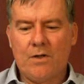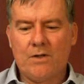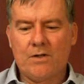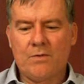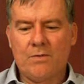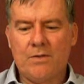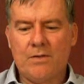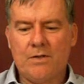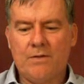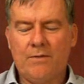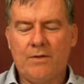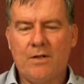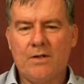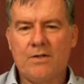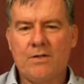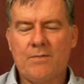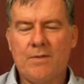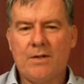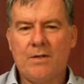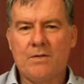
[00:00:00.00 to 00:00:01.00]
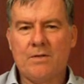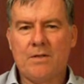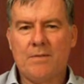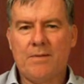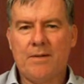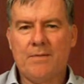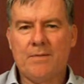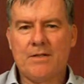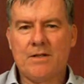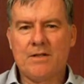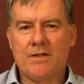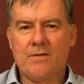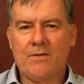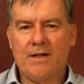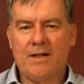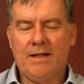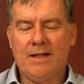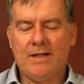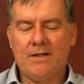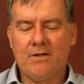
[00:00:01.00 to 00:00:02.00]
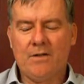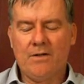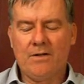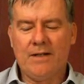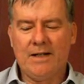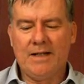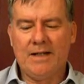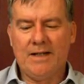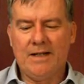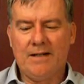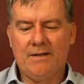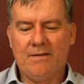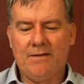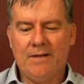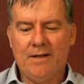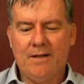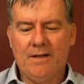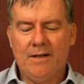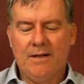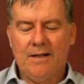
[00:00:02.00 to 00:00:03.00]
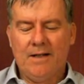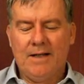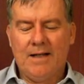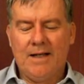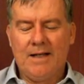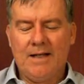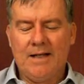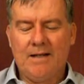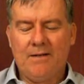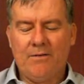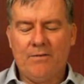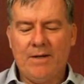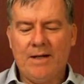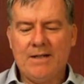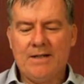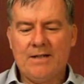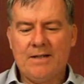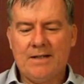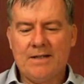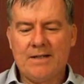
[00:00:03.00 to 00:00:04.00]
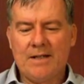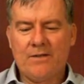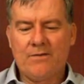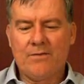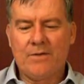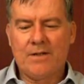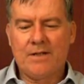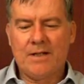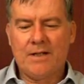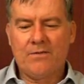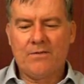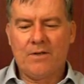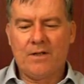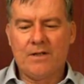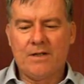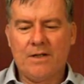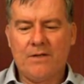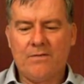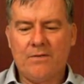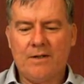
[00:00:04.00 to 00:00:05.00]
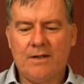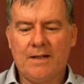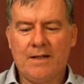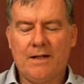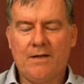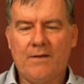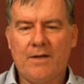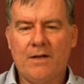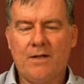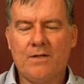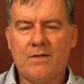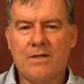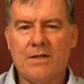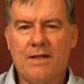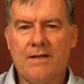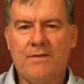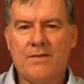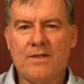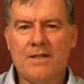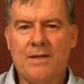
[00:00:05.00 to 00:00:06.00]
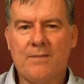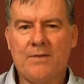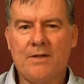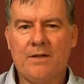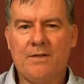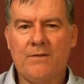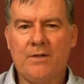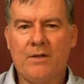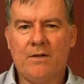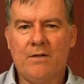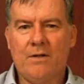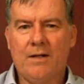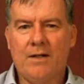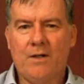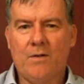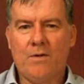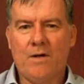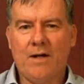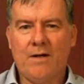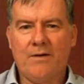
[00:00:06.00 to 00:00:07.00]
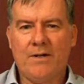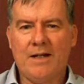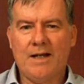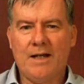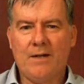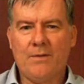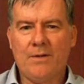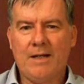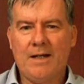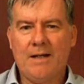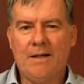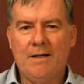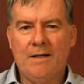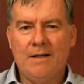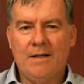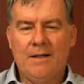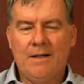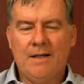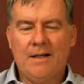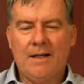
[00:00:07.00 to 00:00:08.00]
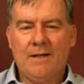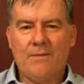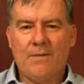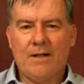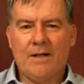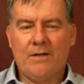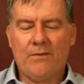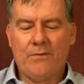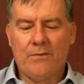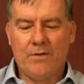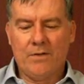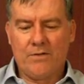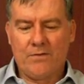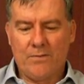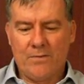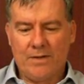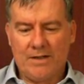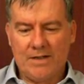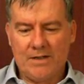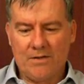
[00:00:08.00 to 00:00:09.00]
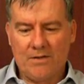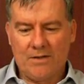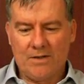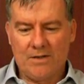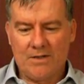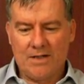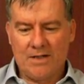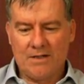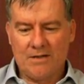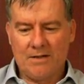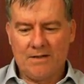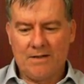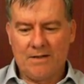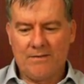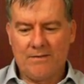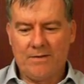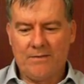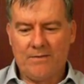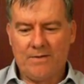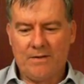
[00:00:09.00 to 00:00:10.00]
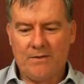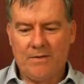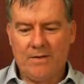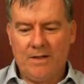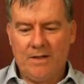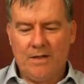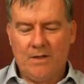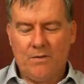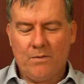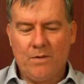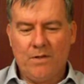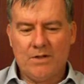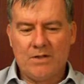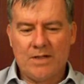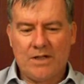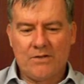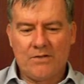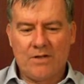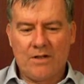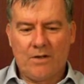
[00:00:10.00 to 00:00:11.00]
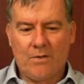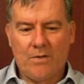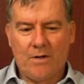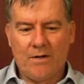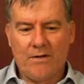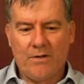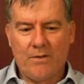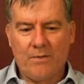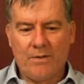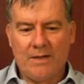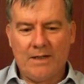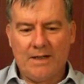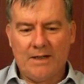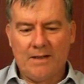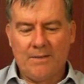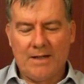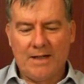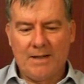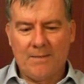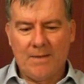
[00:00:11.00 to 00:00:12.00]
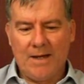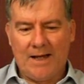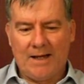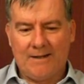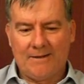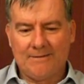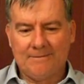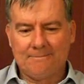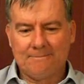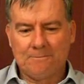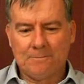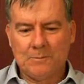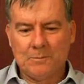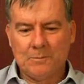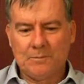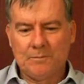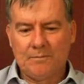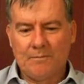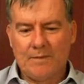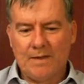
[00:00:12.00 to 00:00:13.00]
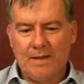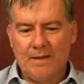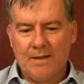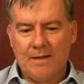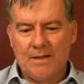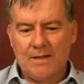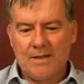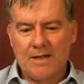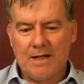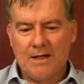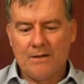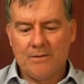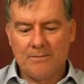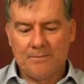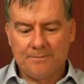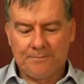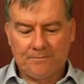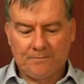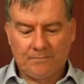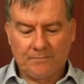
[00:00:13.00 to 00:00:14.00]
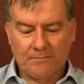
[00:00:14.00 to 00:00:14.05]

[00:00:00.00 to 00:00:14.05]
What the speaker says: costs which you've lost because the premises are unlet, you're not getting any rent, etc, etc, etc. None of those are subject to an inquiry in equity, and one infers from what His Honour says that even if there were such an inquiry, you wouldn't get the money back. So,